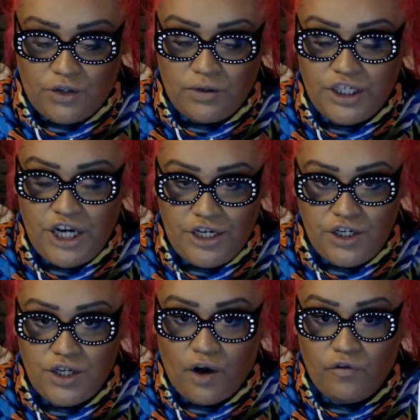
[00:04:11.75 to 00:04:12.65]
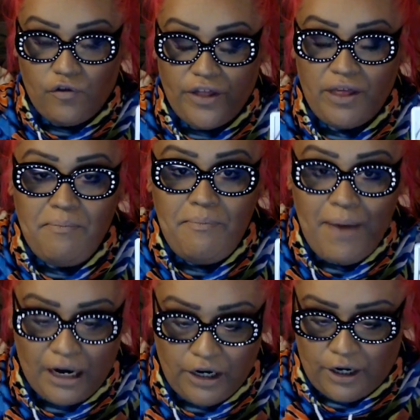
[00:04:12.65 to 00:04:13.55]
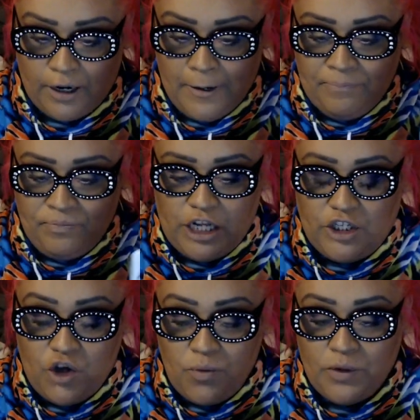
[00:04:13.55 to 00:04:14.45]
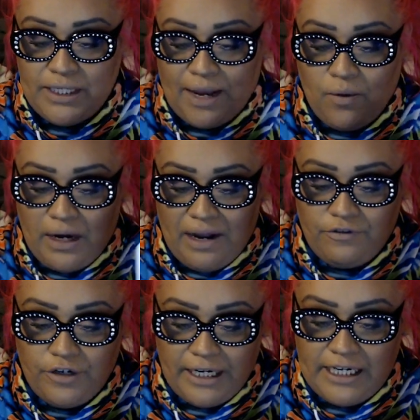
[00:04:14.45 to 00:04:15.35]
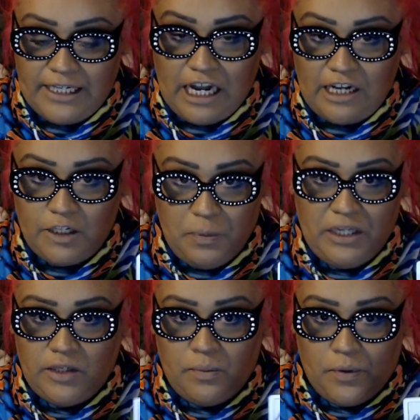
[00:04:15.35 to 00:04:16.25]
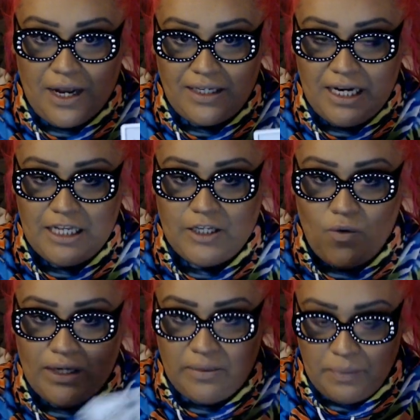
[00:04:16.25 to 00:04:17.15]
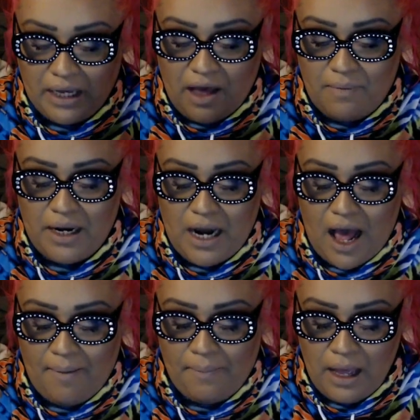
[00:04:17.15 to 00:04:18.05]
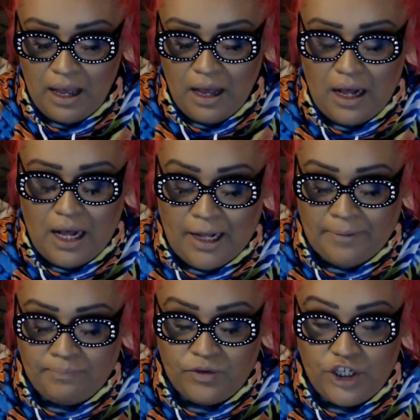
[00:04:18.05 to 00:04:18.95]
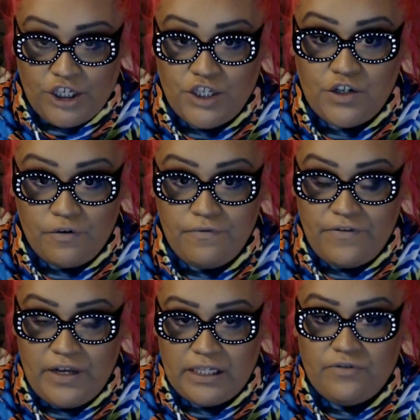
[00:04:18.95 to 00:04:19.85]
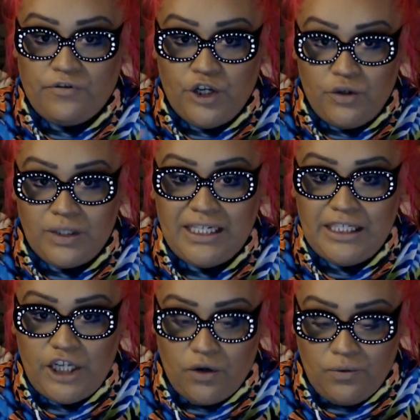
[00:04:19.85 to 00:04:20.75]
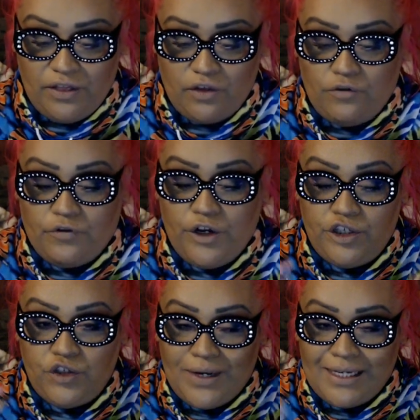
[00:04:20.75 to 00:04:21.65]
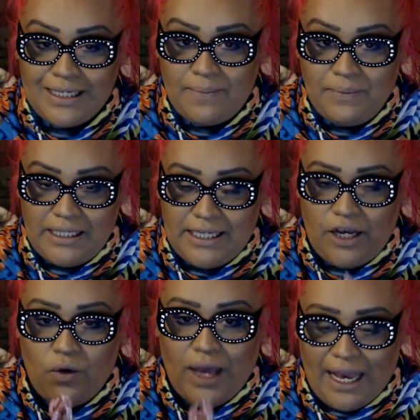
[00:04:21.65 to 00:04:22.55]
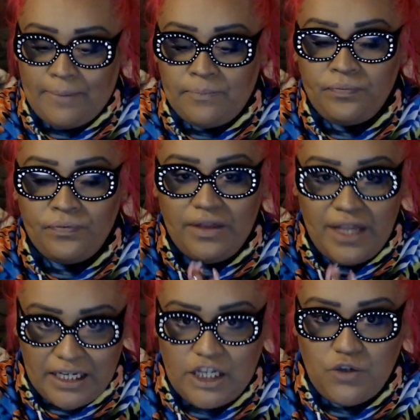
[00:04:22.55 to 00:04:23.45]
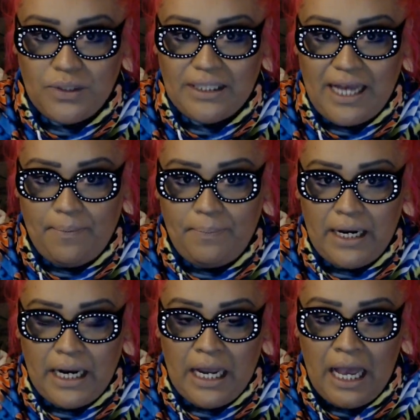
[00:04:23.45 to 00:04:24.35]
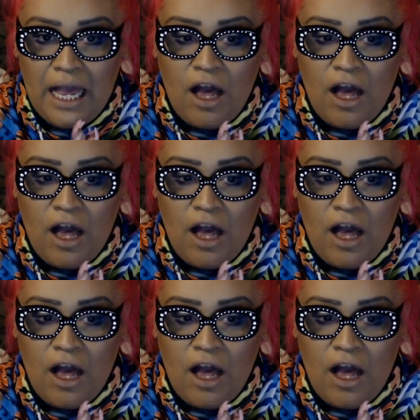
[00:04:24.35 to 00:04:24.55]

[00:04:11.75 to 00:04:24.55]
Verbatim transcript: Those changes are for the better. It's almost like whatever it is that's been suppressing is going to be coming up um, to surface for you to deal with or for you to accept and say, okay, this is what's happening.